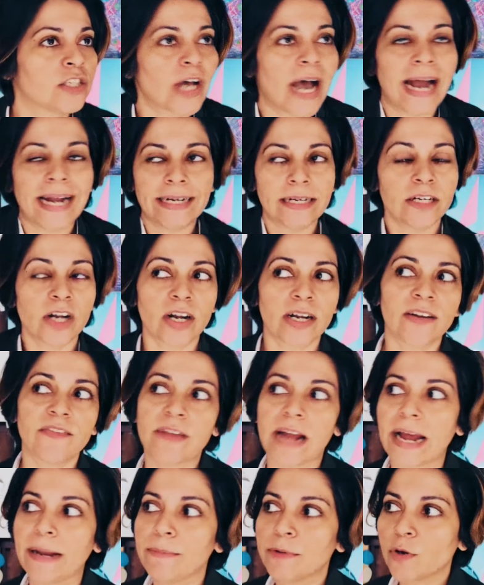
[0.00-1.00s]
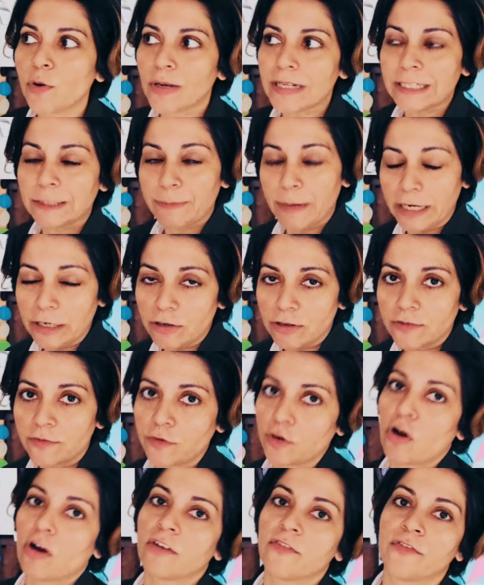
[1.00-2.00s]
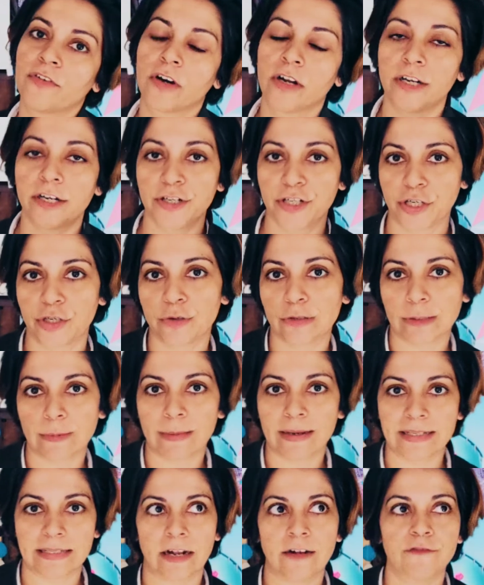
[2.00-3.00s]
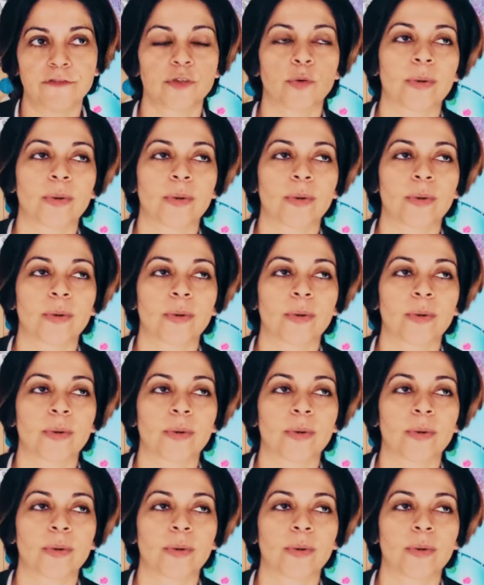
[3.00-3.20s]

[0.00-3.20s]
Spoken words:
So I did not have time to go and speak to the photographer and introduce myself.